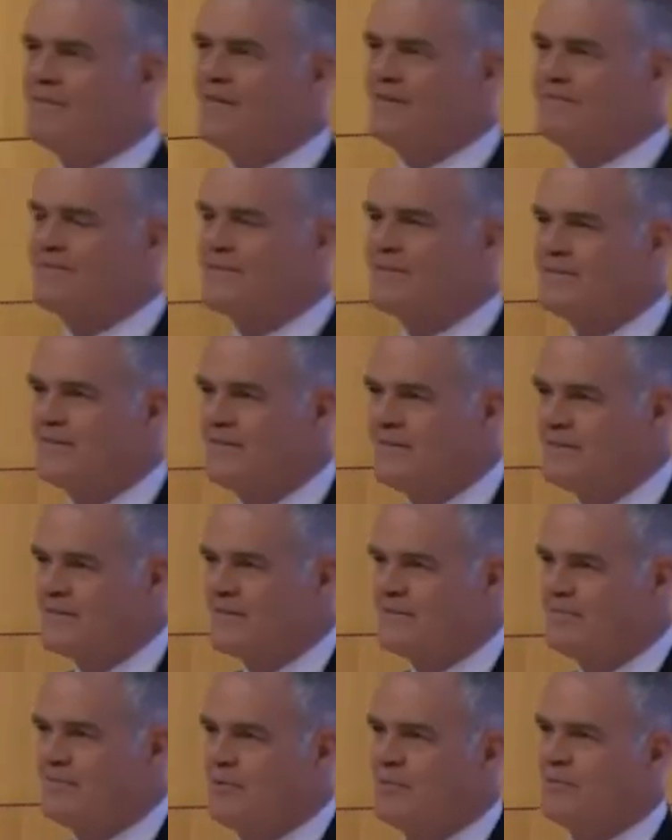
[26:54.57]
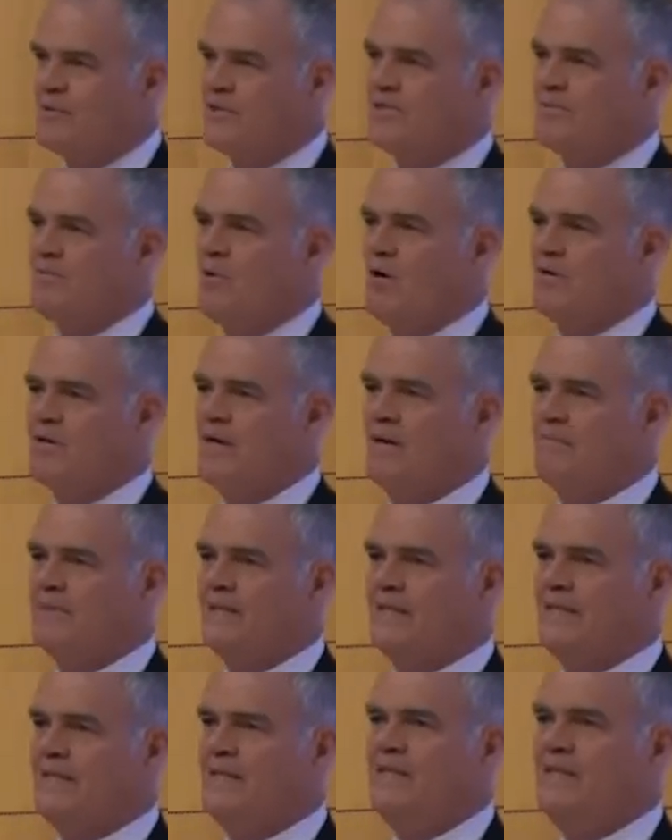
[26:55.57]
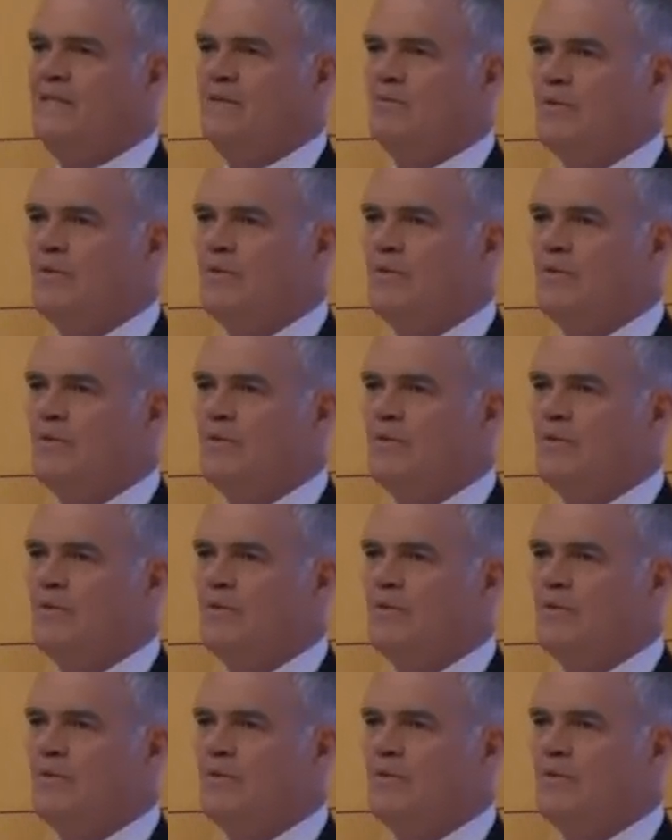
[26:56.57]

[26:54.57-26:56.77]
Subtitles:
enough to think that if we were a small company,